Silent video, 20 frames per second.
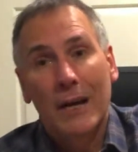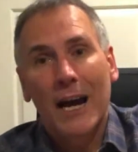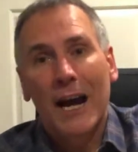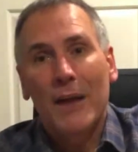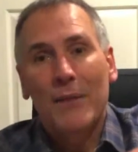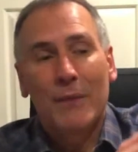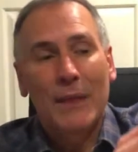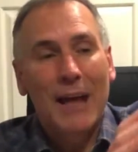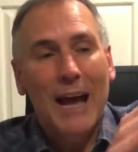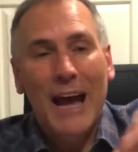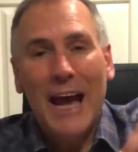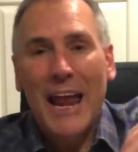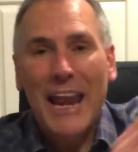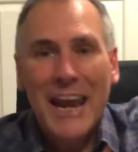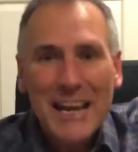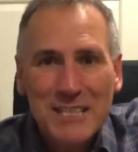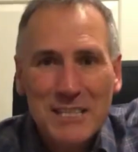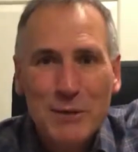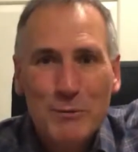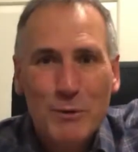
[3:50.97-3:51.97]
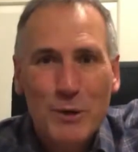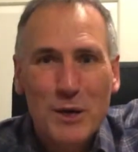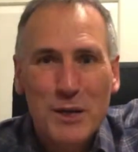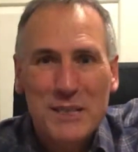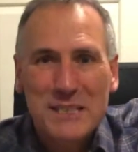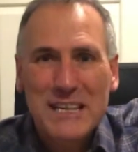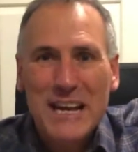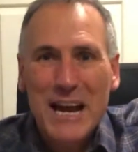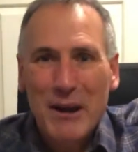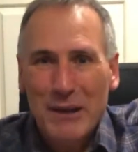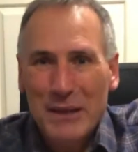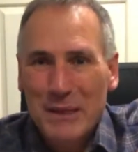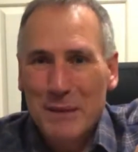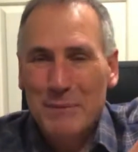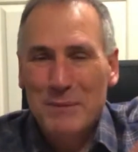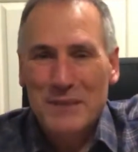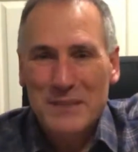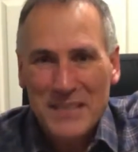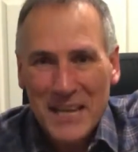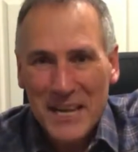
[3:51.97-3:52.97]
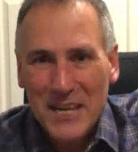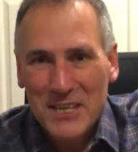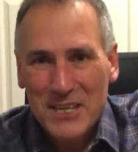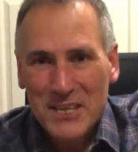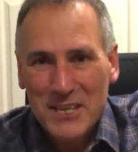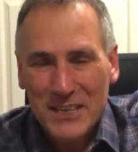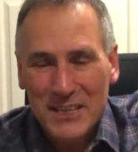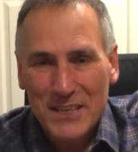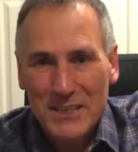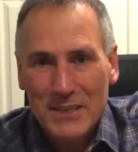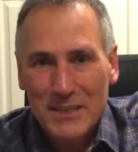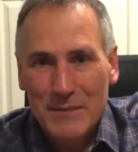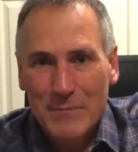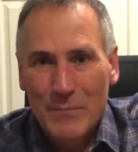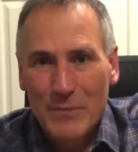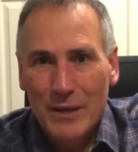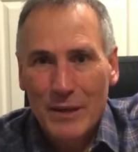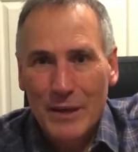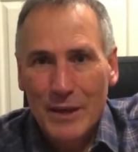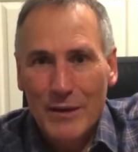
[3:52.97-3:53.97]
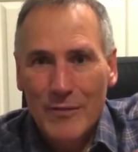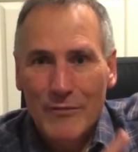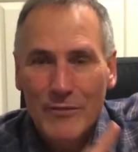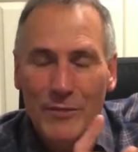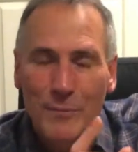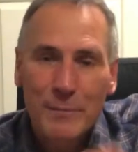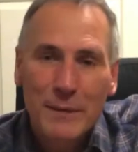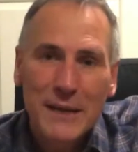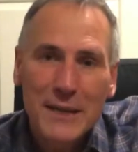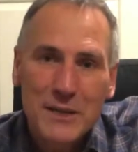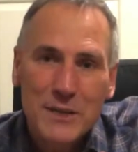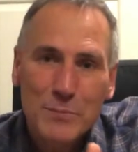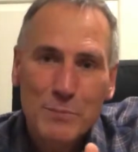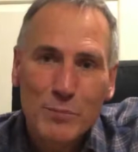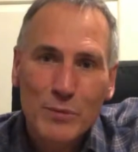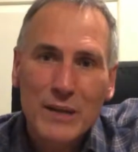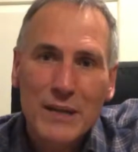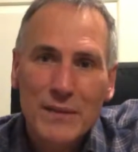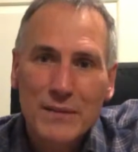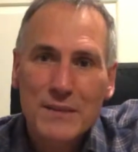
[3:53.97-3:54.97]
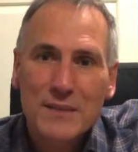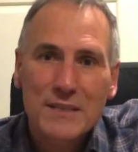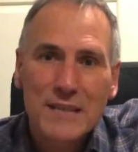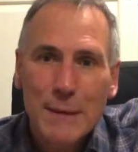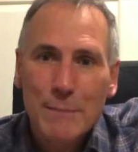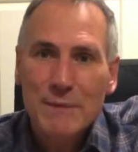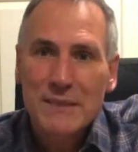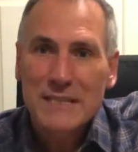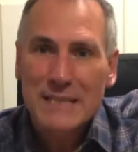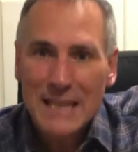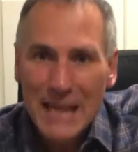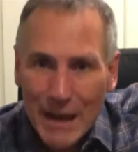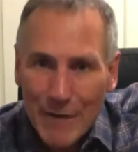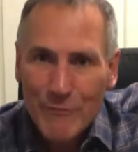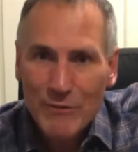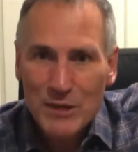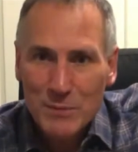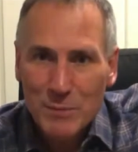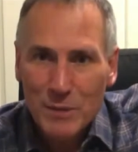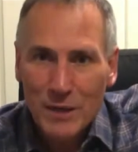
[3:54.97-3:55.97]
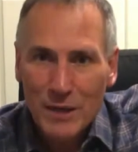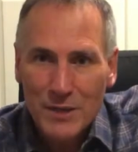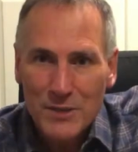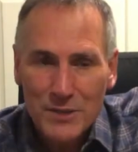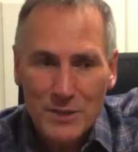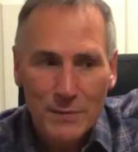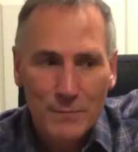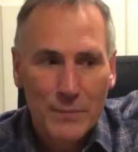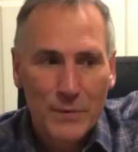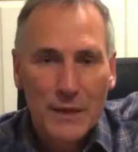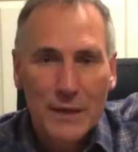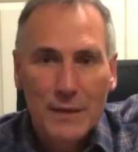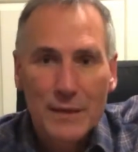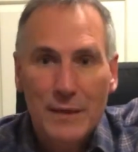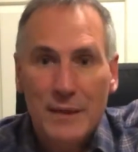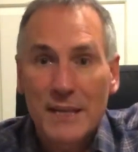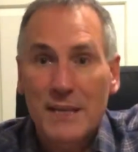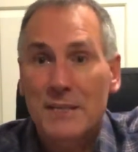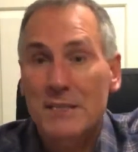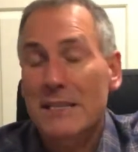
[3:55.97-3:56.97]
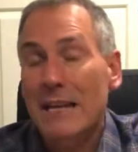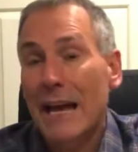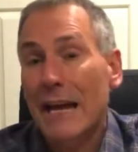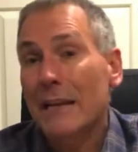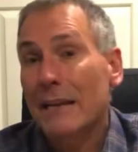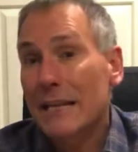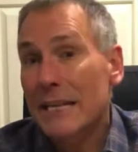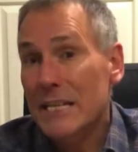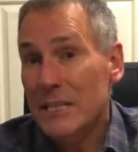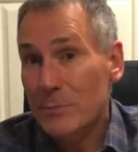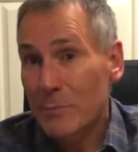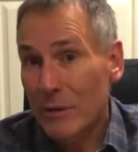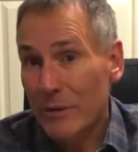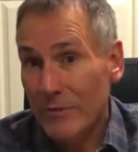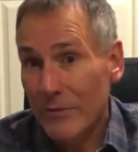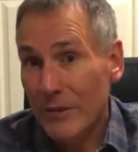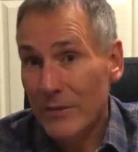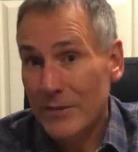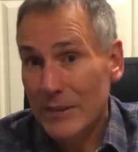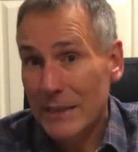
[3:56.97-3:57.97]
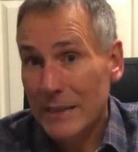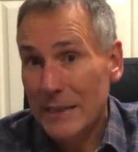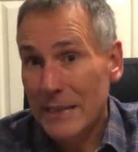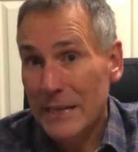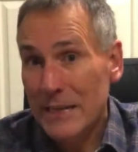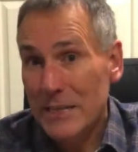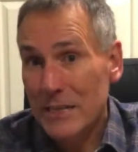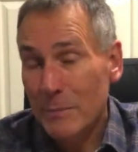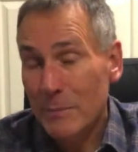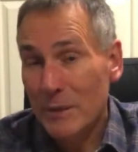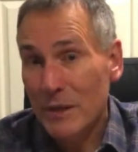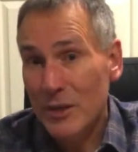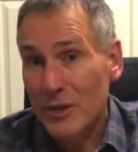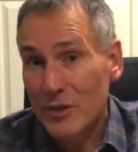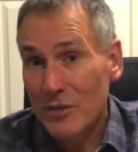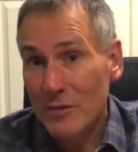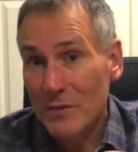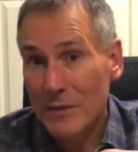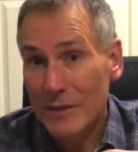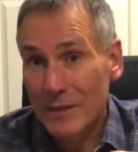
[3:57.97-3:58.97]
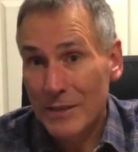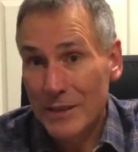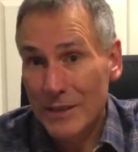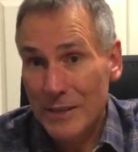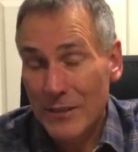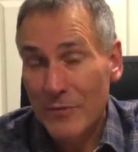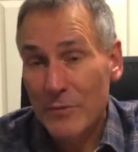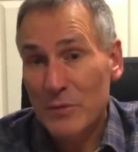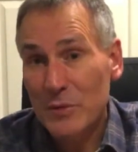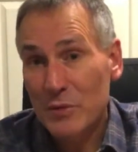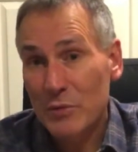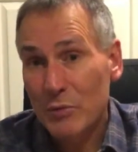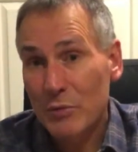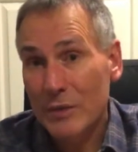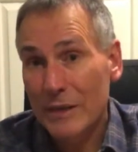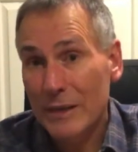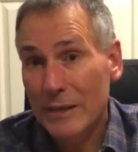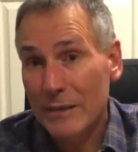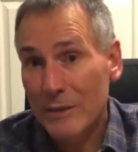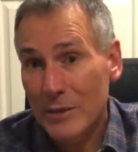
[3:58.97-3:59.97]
And as it works out in the percentages, for me to breathe the same as the average person, this tank needs to be a 15 litre, because the difference between